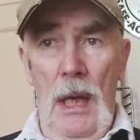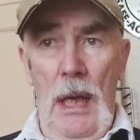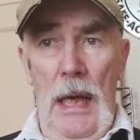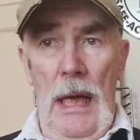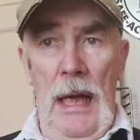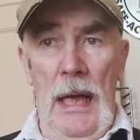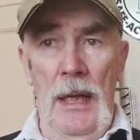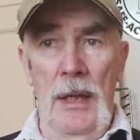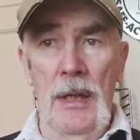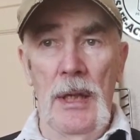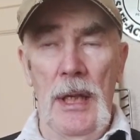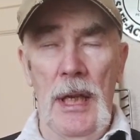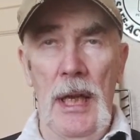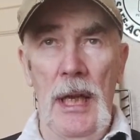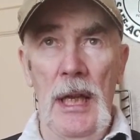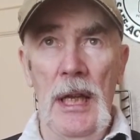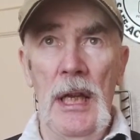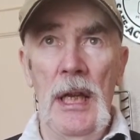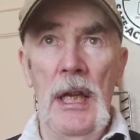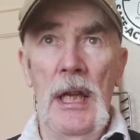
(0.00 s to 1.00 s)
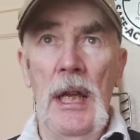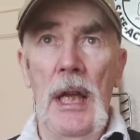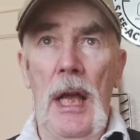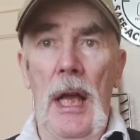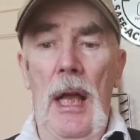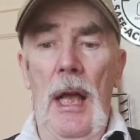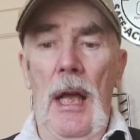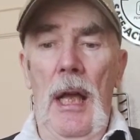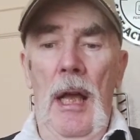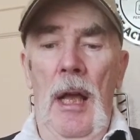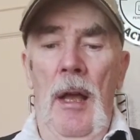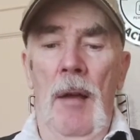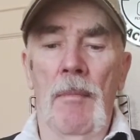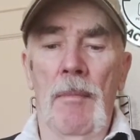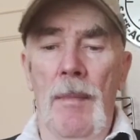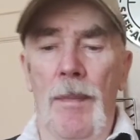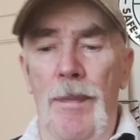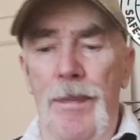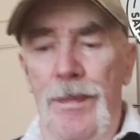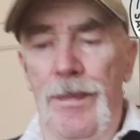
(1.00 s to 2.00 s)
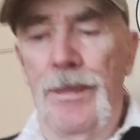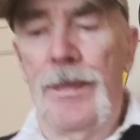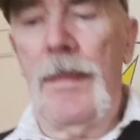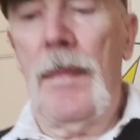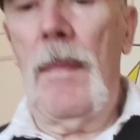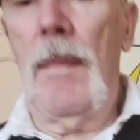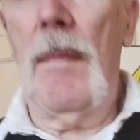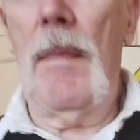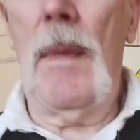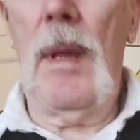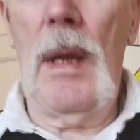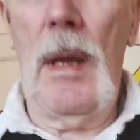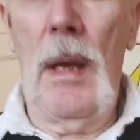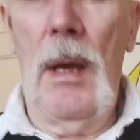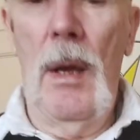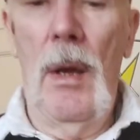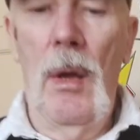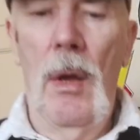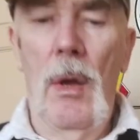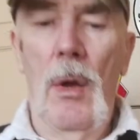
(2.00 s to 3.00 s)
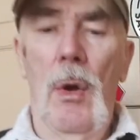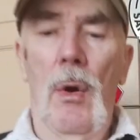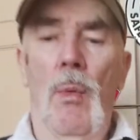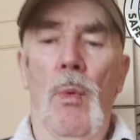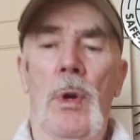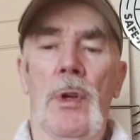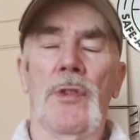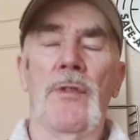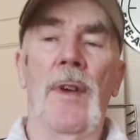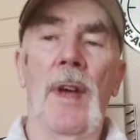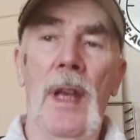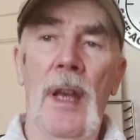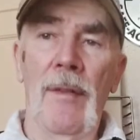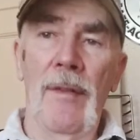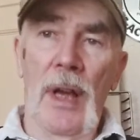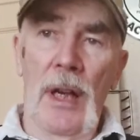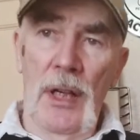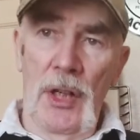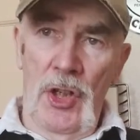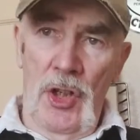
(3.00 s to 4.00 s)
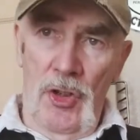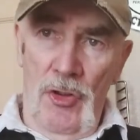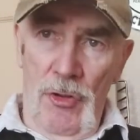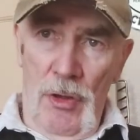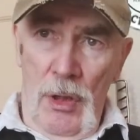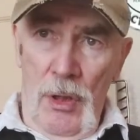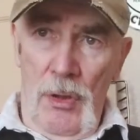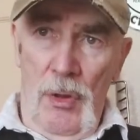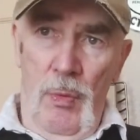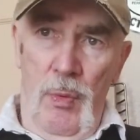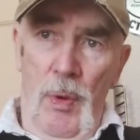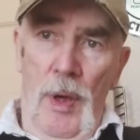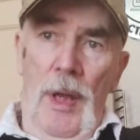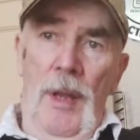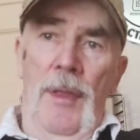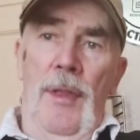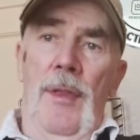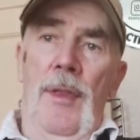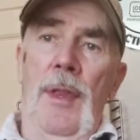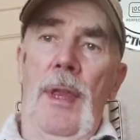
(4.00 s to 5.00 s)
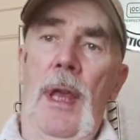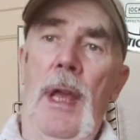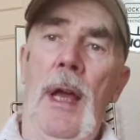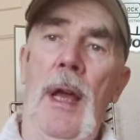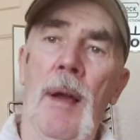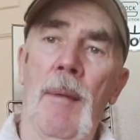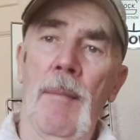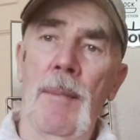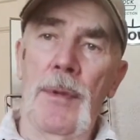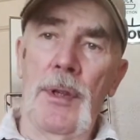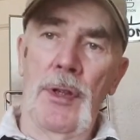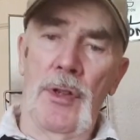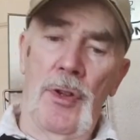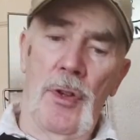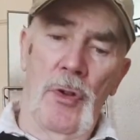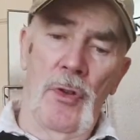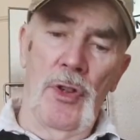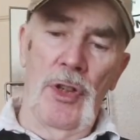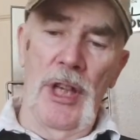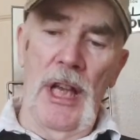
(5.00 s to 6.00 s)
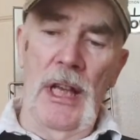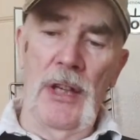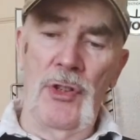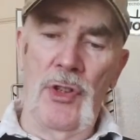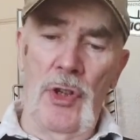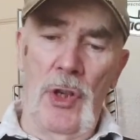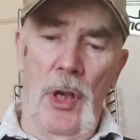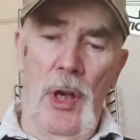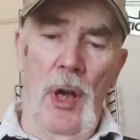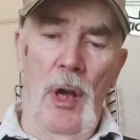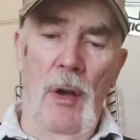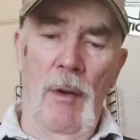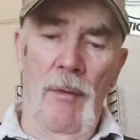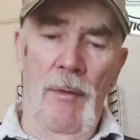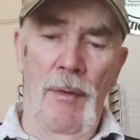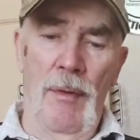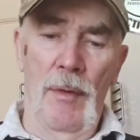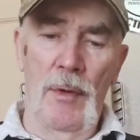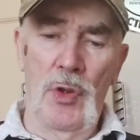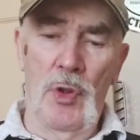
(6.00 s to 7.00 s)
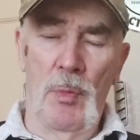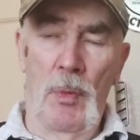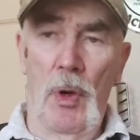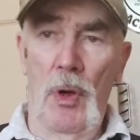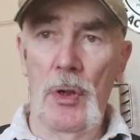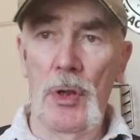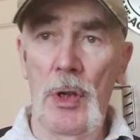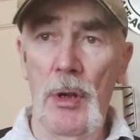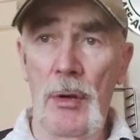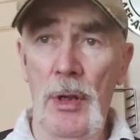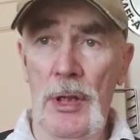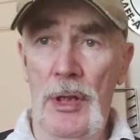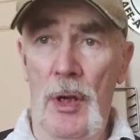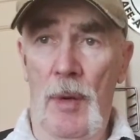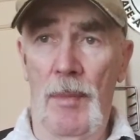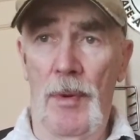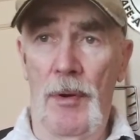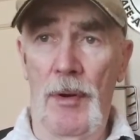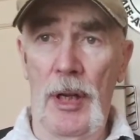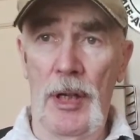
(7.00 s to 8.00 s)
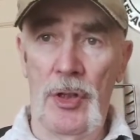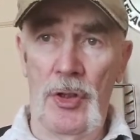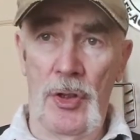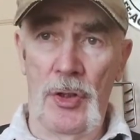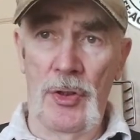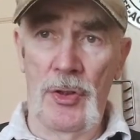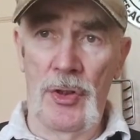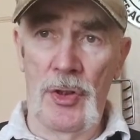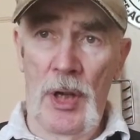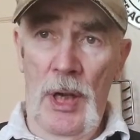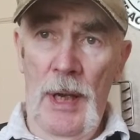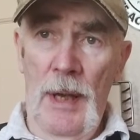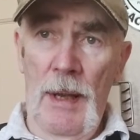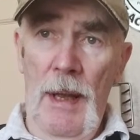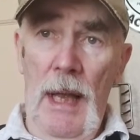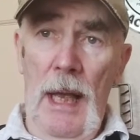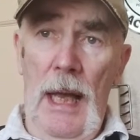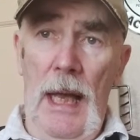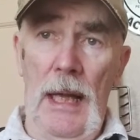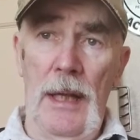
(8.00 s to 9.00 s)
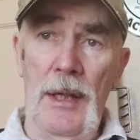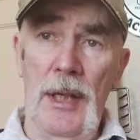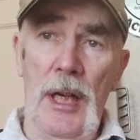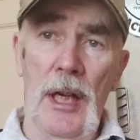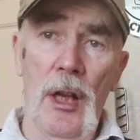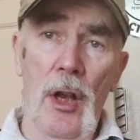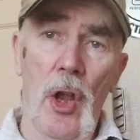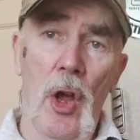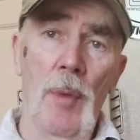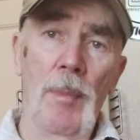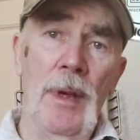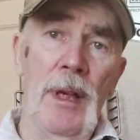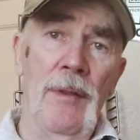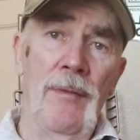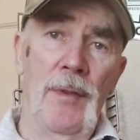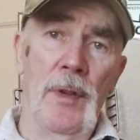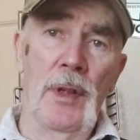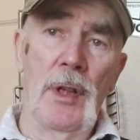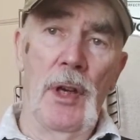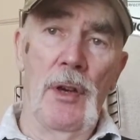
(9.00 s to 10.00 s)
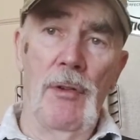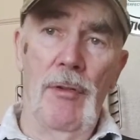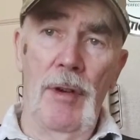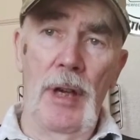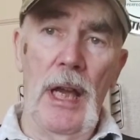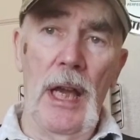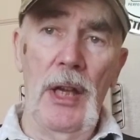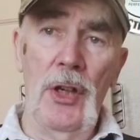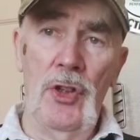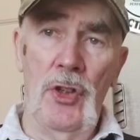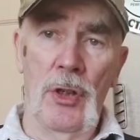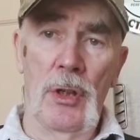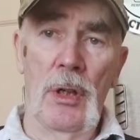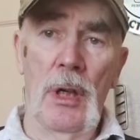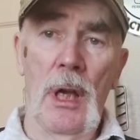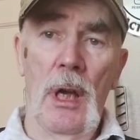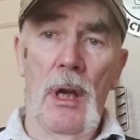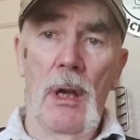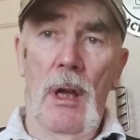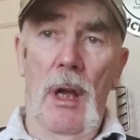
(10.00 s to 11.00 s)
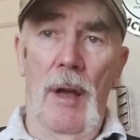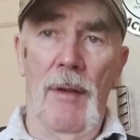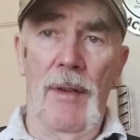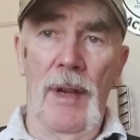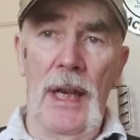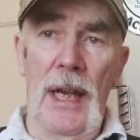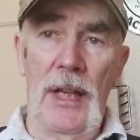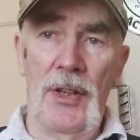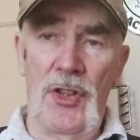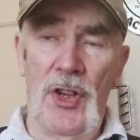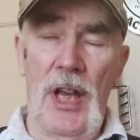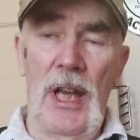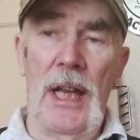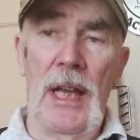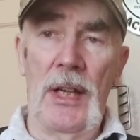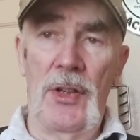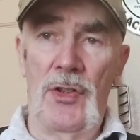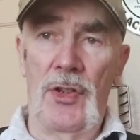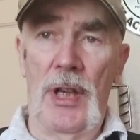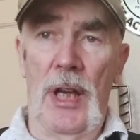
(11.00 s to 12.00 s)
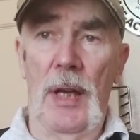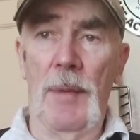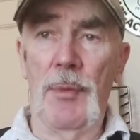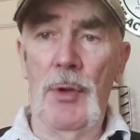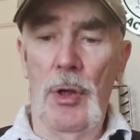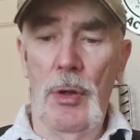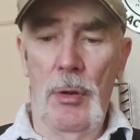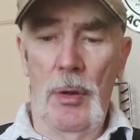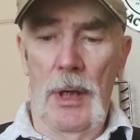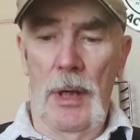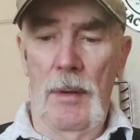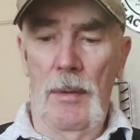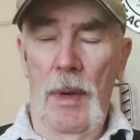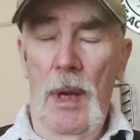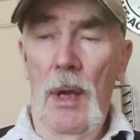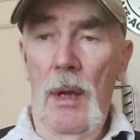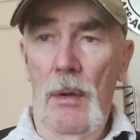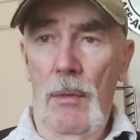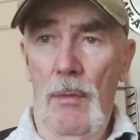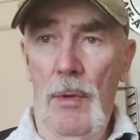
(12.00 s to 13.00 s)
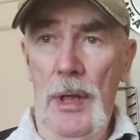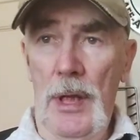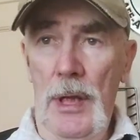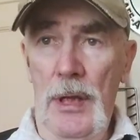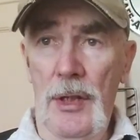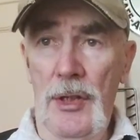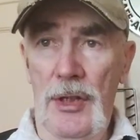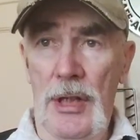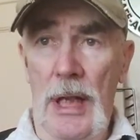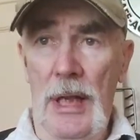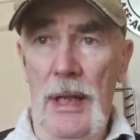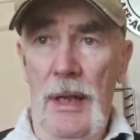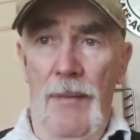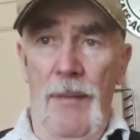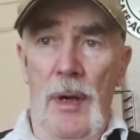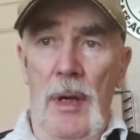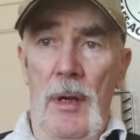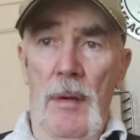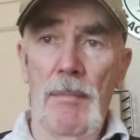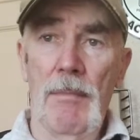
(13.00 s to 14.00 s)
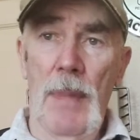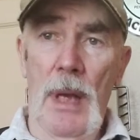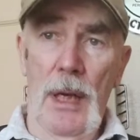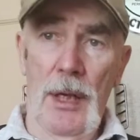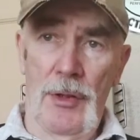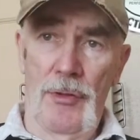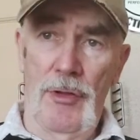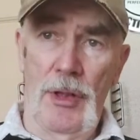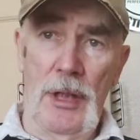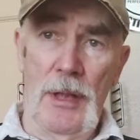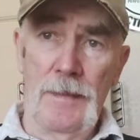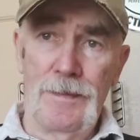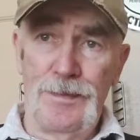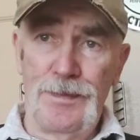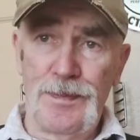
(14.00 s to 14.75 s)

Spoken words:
And he was very, very struck with the success of small unit operations, and he lobbied for the creation of an SAS type unit within the South African military.